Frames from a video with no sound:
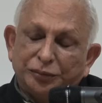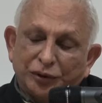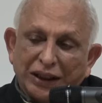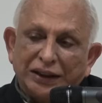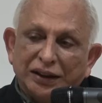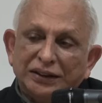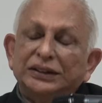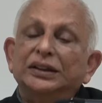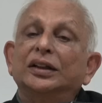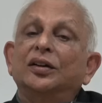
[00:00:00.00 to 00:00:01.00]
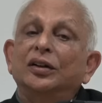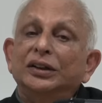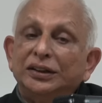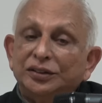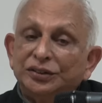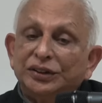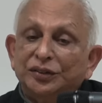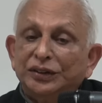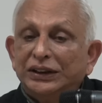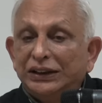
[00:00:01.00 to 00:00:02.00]
Puranas and according to
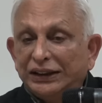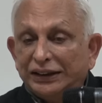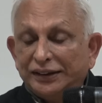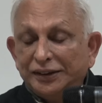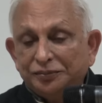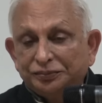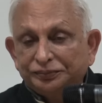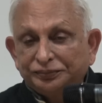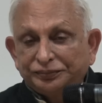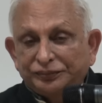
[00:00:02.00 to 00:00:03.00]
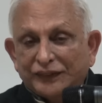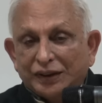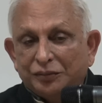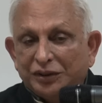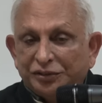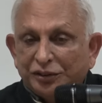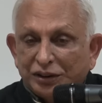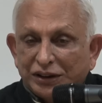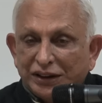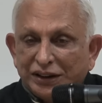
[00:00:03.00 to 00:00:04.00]
Saundari Lahiri,
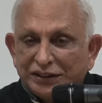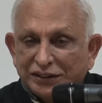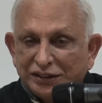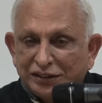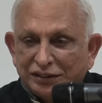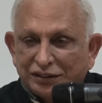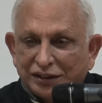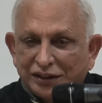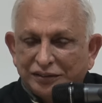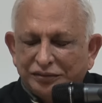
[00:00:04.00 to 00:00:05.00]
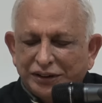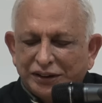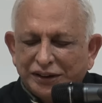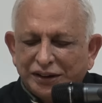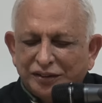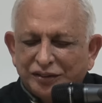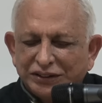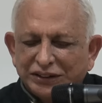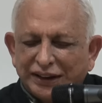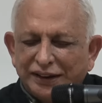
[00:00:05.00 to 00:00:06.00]
before creation, everything
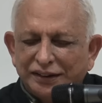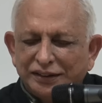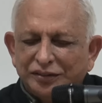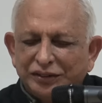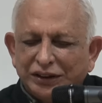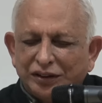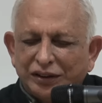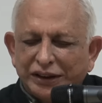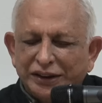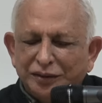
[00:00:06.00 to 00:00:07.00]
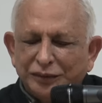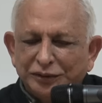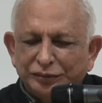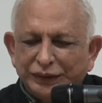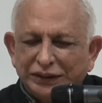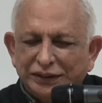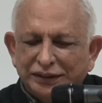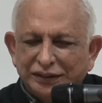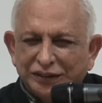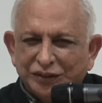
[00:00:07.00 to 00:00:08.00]
was silent without any movement,
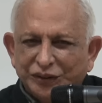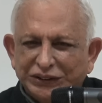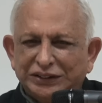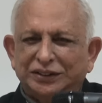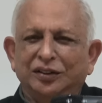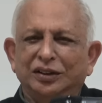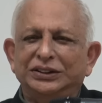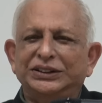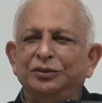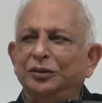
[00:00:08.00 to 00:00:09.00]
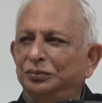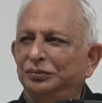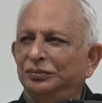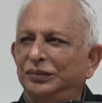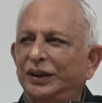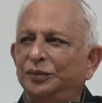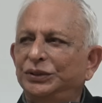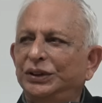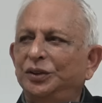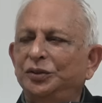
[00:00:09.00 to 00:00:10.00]
which is called Shivam,
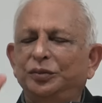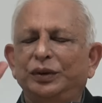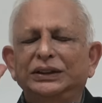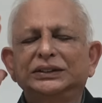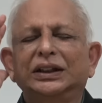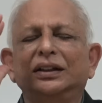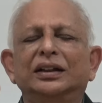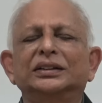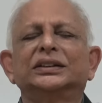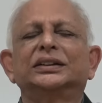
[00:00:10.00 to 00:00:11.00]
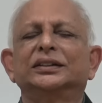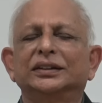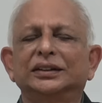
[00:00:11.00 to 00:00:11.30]
absolute bliss and rest.